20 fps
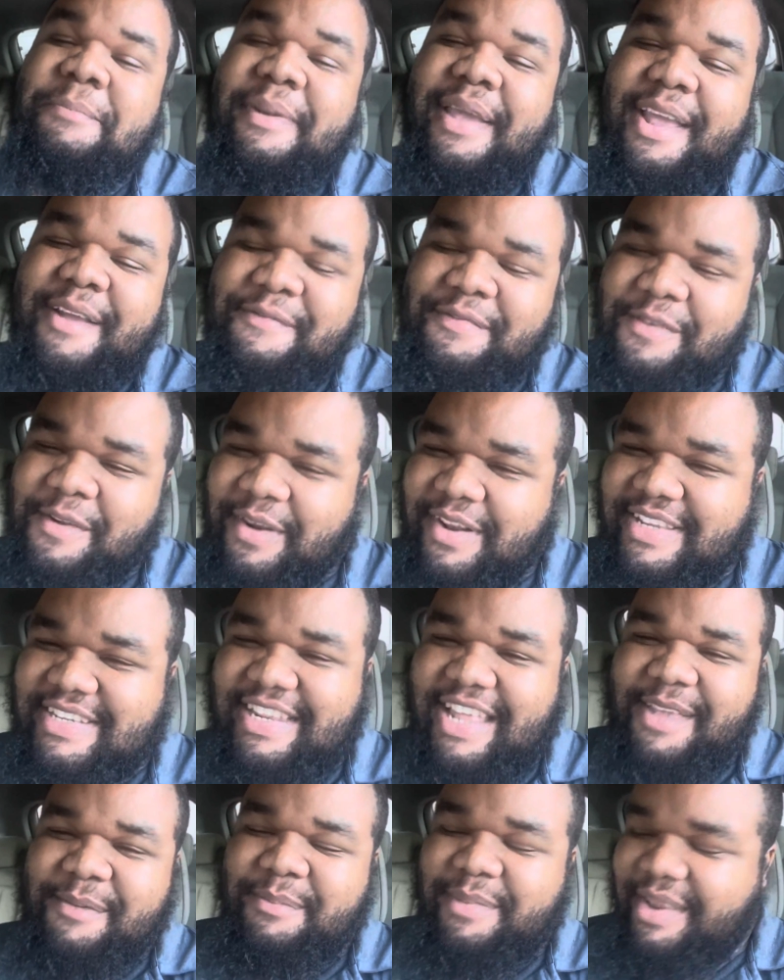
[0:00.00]
man, Florida
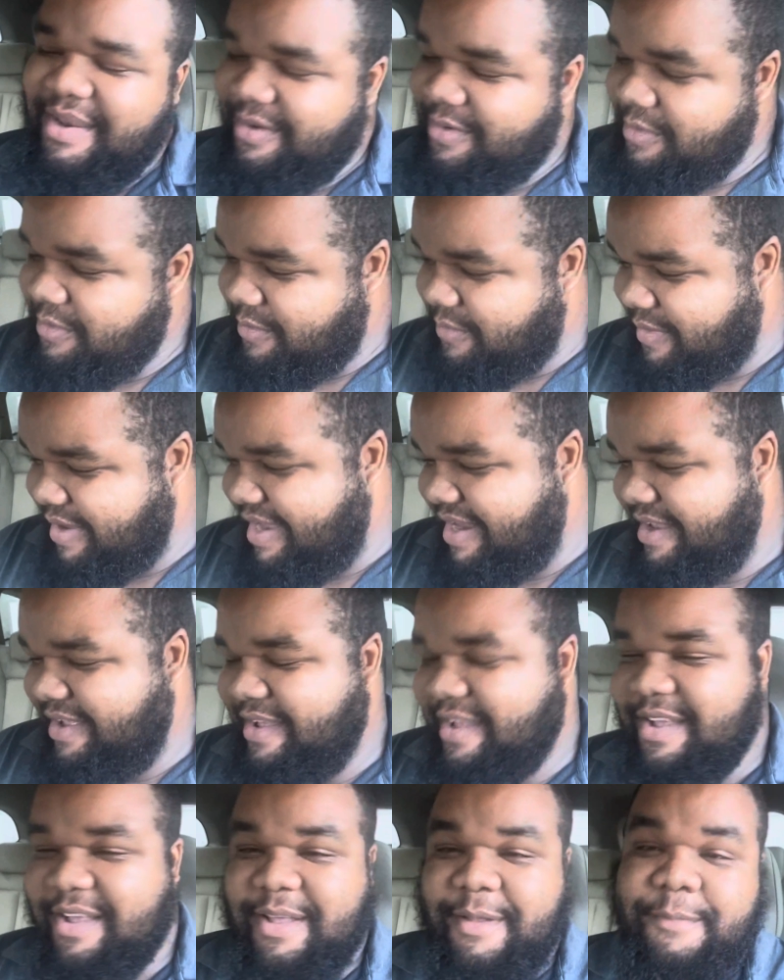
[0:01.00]
State beat Duke with
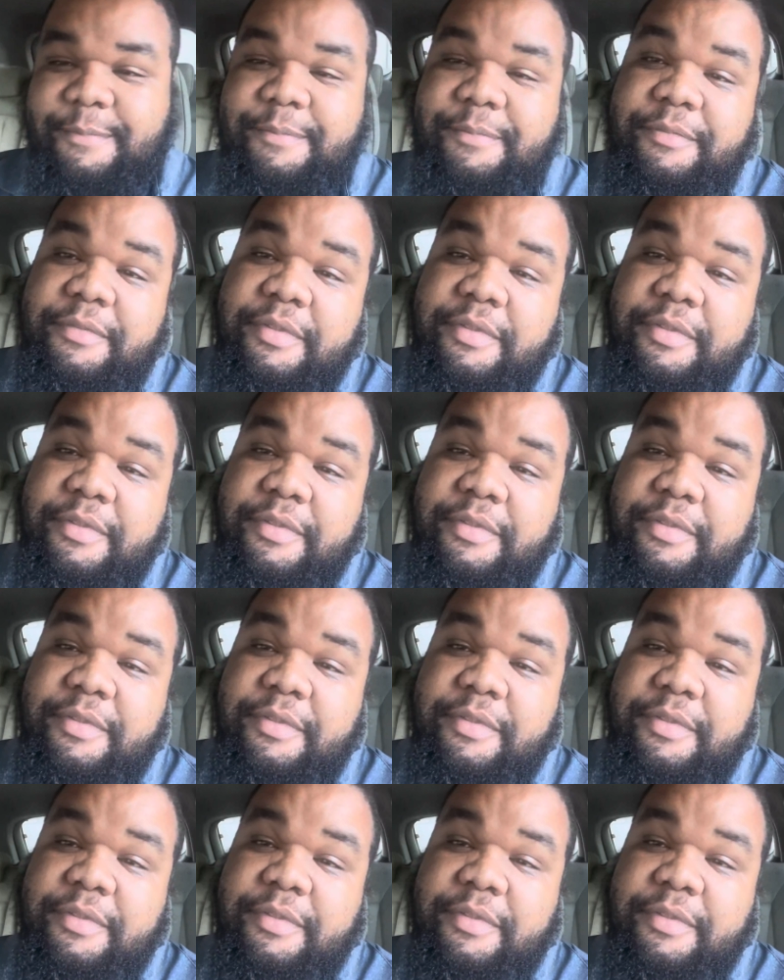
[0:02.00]
um